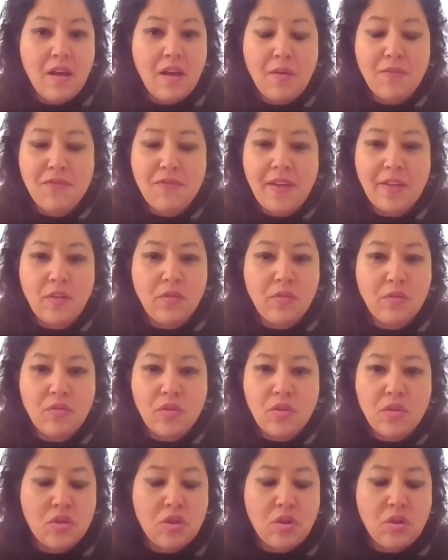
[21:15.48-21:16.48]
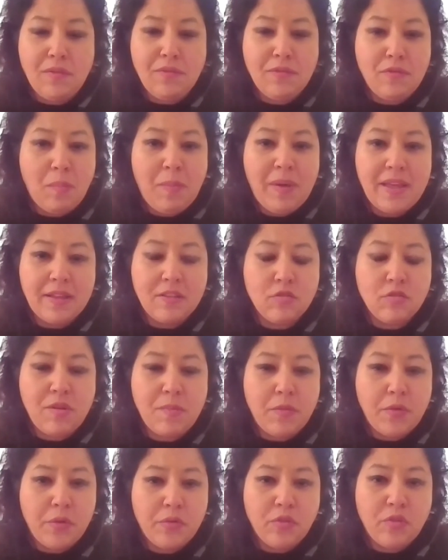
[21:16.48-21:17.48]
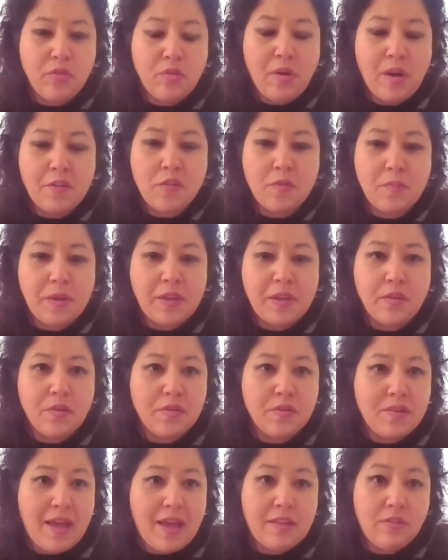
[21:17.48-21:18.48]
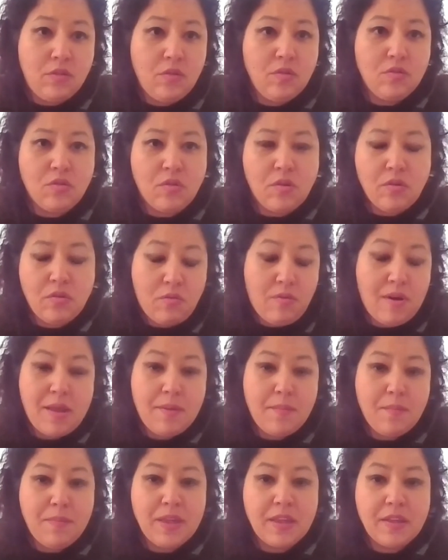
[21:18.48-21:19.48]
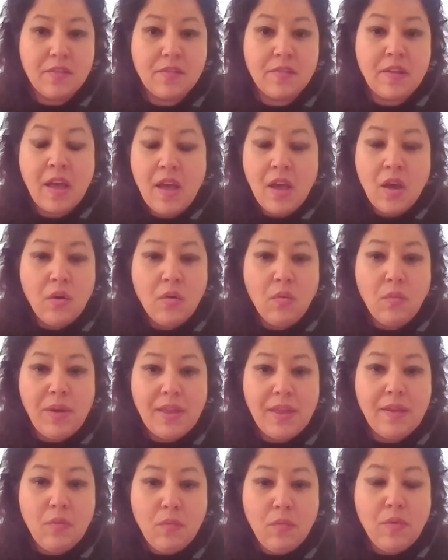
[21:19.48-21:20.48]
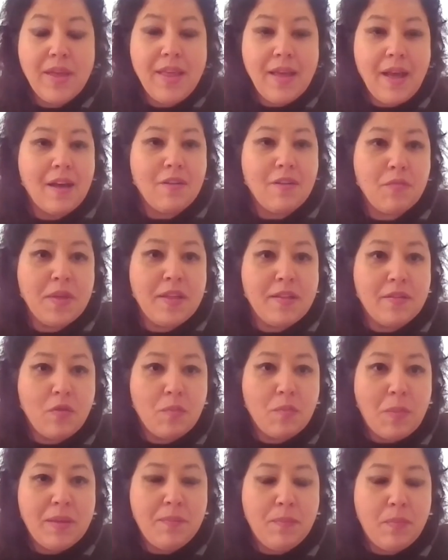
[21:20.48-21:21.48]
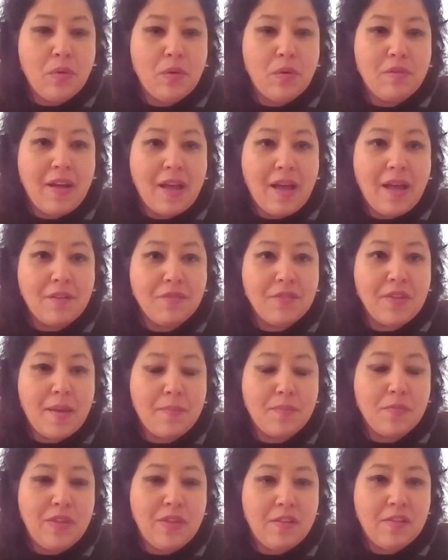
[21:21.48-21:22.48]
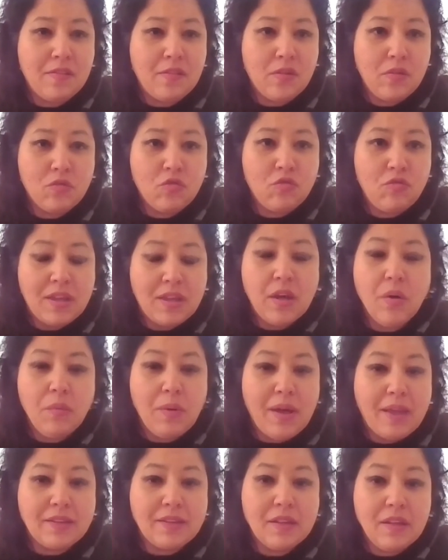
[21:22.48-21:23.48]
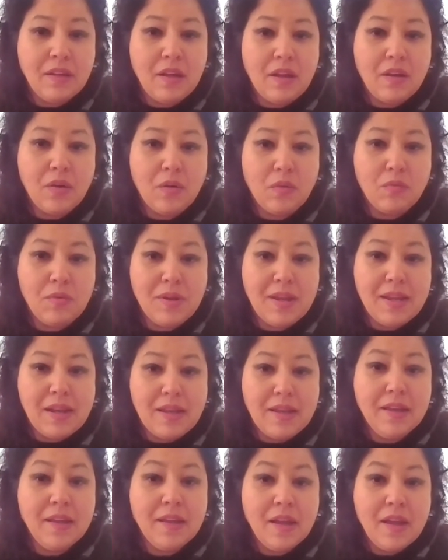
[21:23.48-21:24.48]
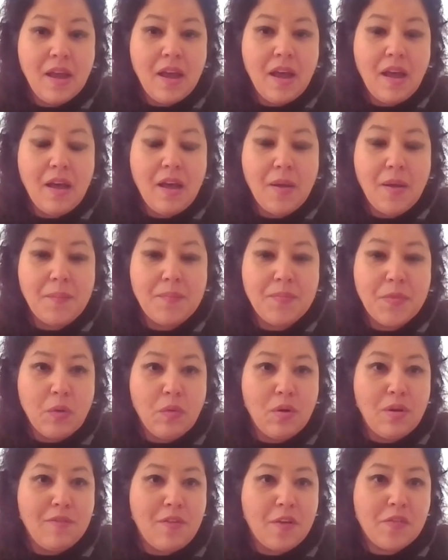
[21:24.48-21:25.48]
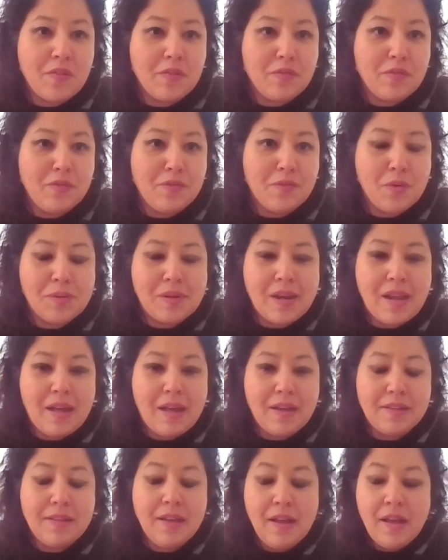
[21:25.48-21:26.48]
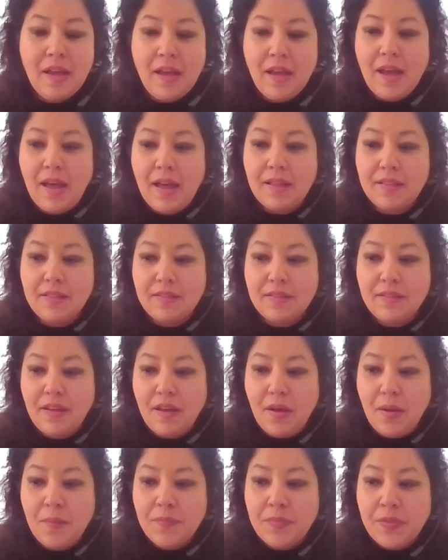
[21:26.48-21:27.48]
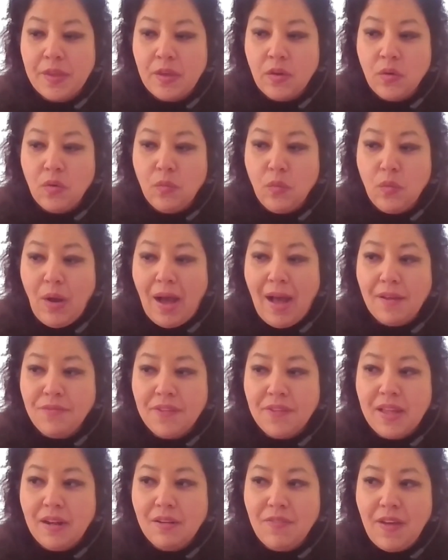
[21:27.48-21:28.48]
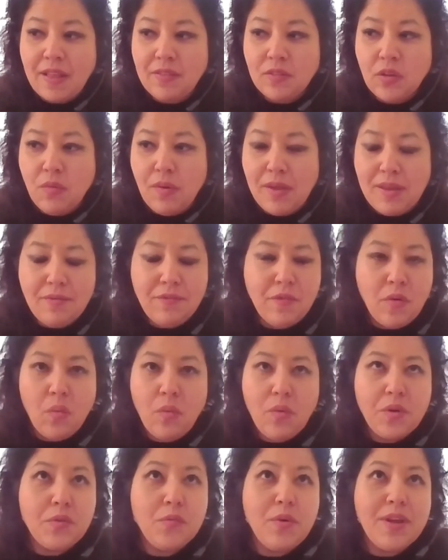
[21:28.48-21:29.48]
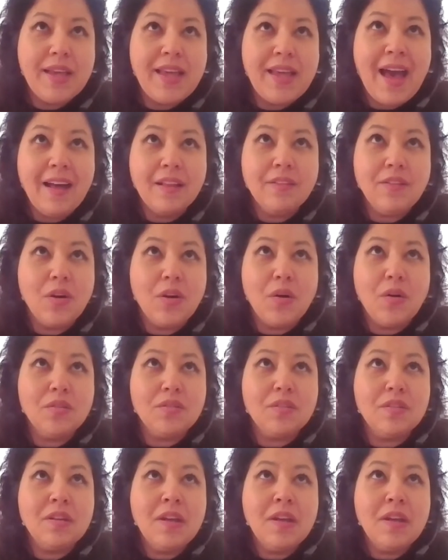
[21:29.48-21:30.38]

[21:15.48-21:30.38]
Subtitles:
thank you, Joe, for paying tribute to us, and you, Graham, because we have been the people that have kept this country going, really, all of us on the front line. And I feel that going forward, we cannot